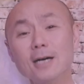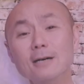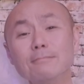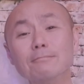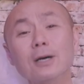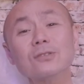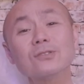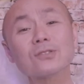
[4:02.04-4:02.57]

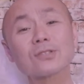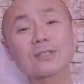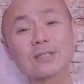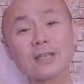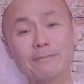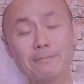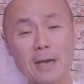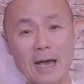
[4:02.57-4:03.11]
Months
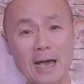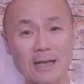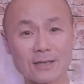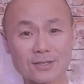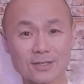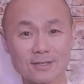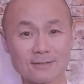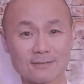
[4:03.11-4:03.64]
have
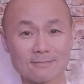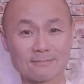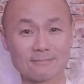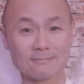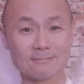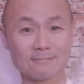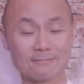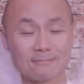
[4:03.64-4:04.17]
passed,
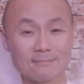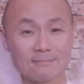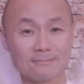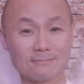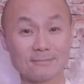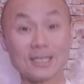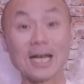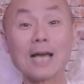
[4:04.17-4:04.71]

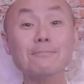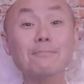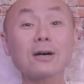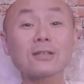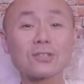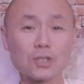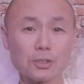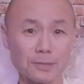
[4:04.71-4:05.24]
9
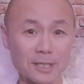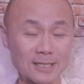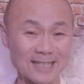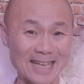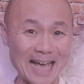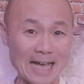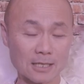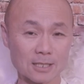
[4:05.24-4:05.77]
months to be
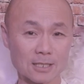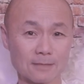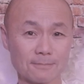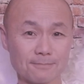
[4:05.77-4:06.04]
exact.